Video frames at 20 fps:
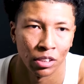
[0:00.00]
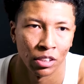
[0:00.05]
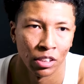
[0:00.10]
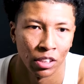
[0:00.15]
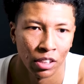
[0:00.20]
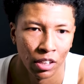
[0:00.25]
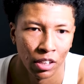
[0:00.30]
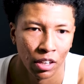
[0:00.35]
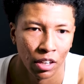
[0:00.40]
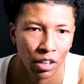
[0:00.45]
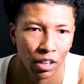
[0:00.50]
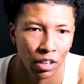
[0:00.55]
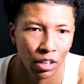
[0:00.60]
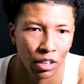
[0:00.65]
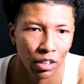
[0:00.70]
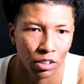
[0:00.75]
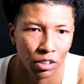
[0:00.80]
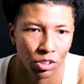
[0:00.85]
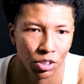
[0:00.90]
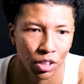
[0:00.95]
to believe
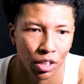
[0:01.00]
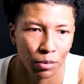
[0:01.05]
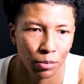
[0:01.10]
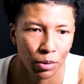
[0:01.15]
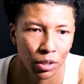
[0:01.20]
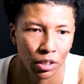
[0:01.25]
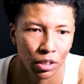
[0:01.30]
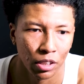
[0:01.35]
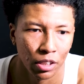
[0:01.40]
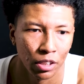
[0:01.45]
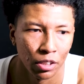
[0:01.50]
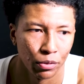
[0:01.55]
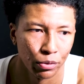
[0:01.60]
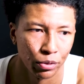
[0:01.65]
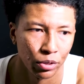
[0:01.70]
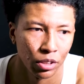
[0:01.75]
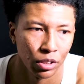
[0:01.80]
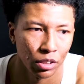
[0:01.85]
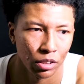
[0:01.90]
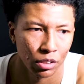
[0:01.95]
that he's going to be able
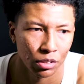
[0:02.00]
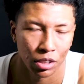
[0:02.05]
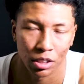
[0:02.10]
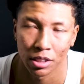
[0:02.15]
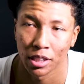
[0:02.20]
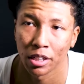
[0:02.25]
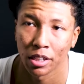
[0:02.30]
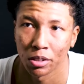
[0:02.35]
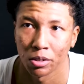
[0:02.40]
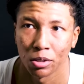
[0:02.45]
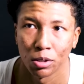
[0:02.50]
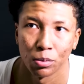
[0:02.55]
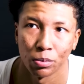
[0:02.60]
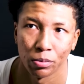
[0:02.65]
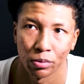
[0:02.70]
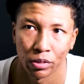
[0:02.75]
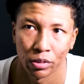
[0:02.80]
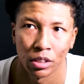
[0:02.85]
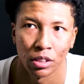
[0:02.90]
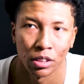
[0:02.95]
to
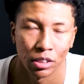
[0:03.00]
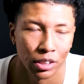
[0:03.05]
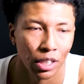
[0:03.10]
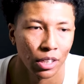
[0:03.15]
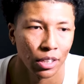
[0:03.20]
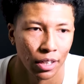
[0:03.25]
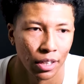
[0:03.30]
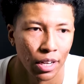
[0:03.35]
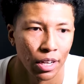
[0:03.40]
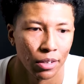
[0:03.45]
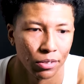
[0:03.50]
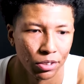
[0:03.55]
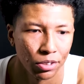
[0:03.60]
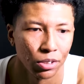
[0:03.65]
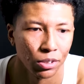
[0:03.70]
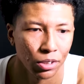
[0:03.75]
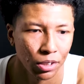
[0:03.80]
help make a